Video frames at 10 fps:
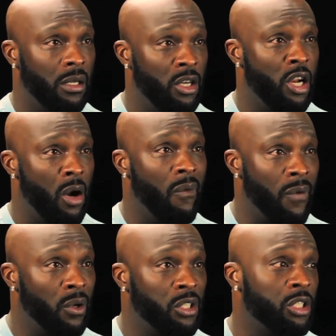You know,
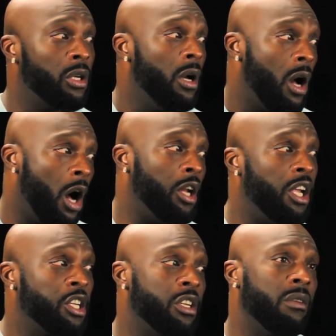versus
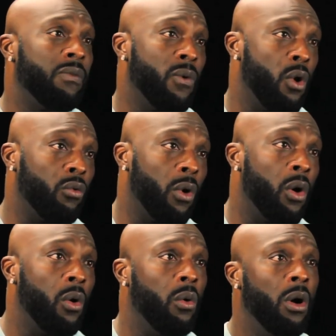auditioning for a
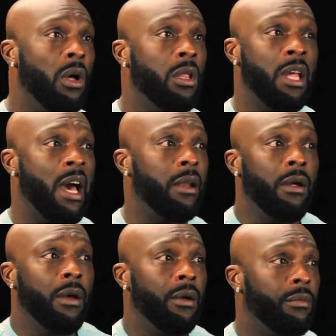role that
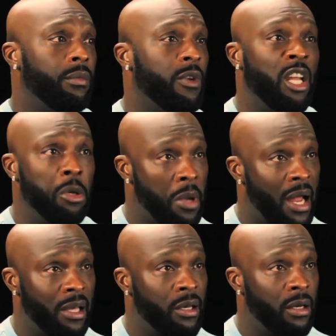
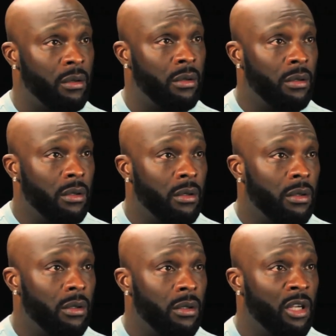anybody could,
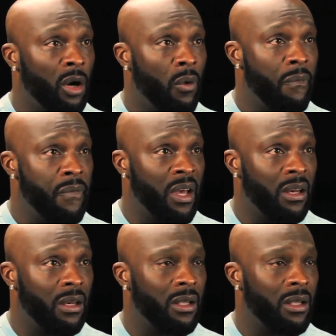you know, fit.